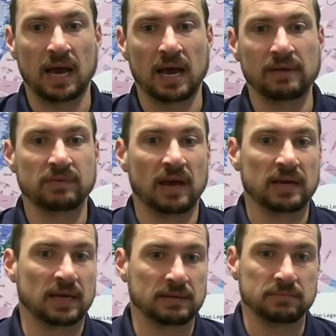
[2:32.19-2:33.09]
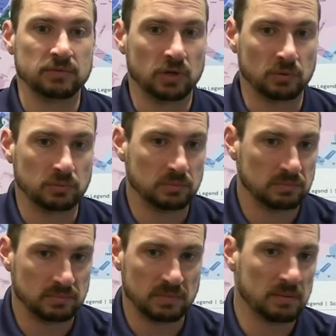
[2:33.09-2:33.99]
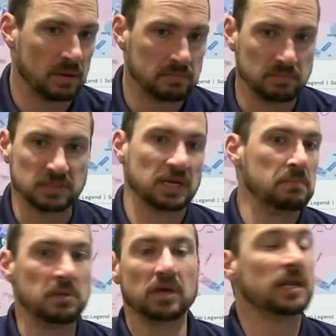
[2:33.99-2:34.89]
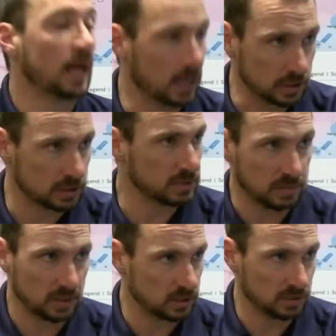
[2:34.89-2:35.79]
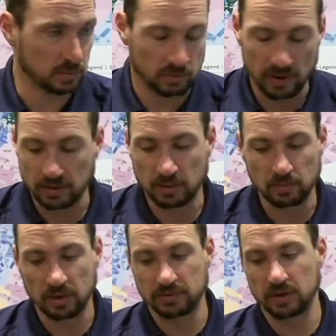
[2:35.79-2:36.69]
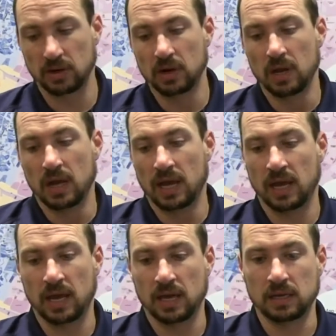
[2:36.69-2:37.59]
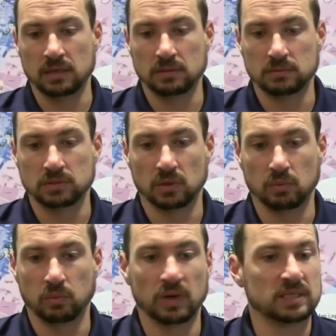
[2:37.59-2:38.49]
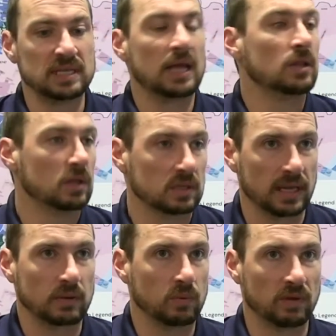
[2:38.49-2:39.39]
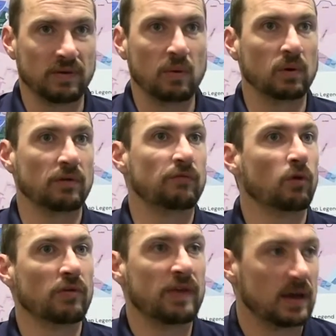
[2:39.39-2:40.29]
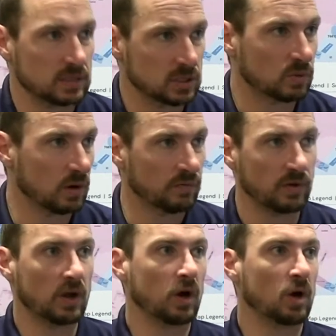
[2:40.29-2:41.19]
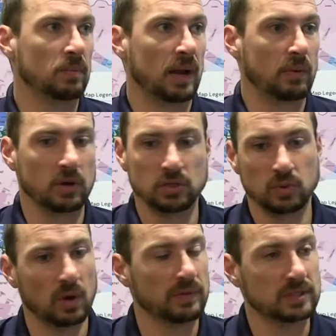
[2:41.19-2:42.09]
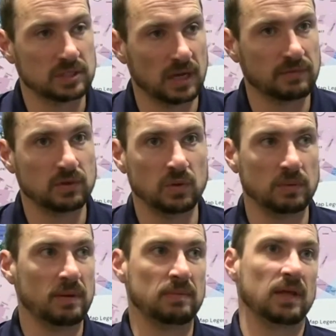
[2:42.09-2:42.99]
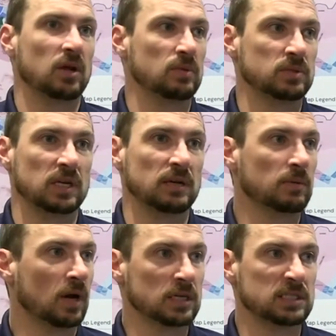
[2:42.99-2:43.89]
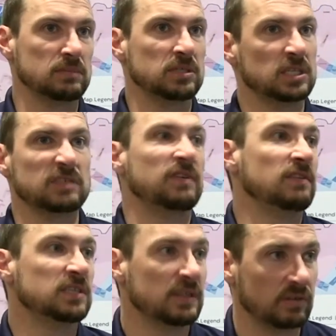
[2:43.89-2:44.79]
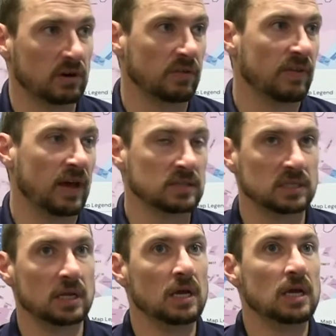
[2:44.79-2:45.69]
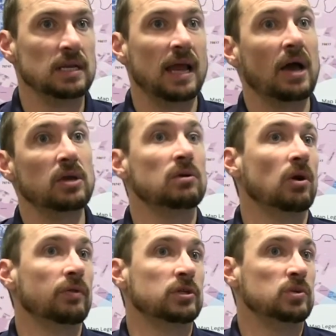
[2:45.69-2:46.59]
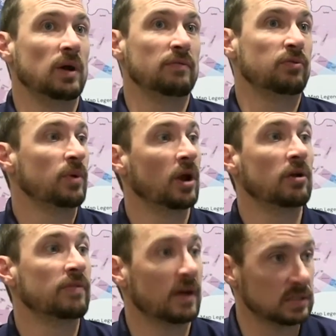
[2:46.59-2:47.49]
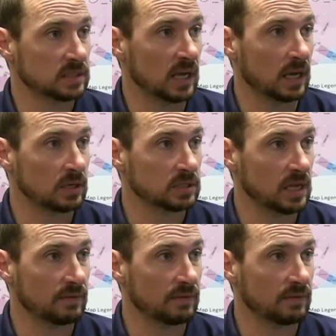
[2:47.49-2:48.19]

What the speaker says: I got say $1 million to spend, just to put a round number out there. And so what does that look like? Well, if I want a 4,000 square foot home and I want to do all this stuff to it, maybe that home's going to end up costing me $650,000, $700,000. Now you know that you have $300,000